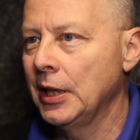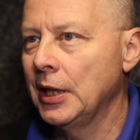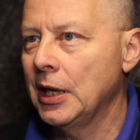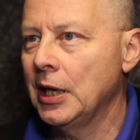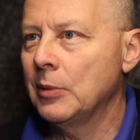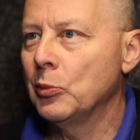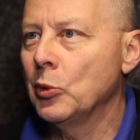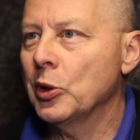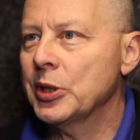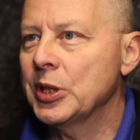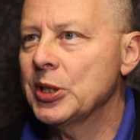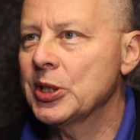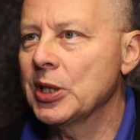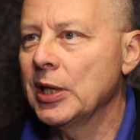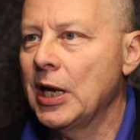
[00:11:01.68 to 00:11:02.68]
and what
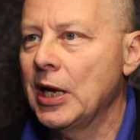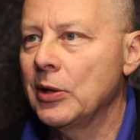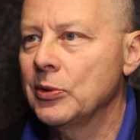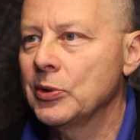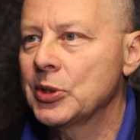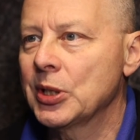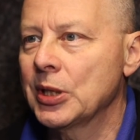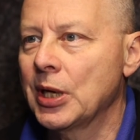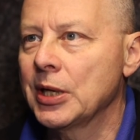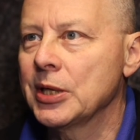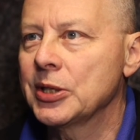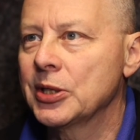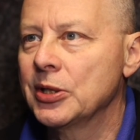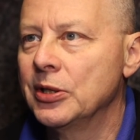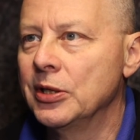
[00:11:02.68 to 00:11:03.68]
this allows us
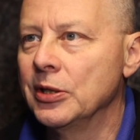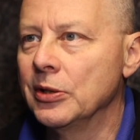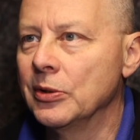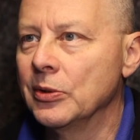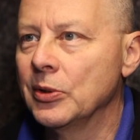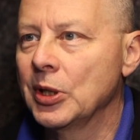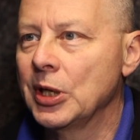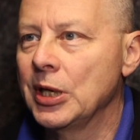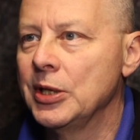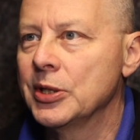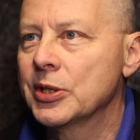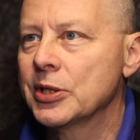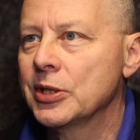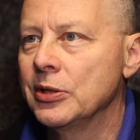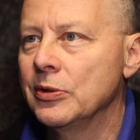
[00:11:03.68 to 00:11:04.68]
to do is
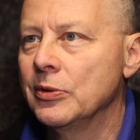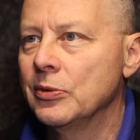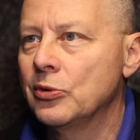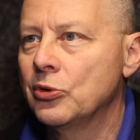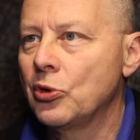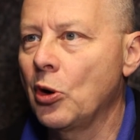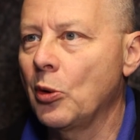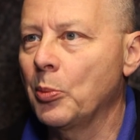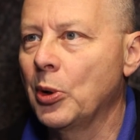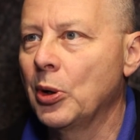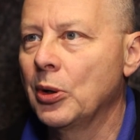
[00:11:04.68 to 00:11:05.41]
to drop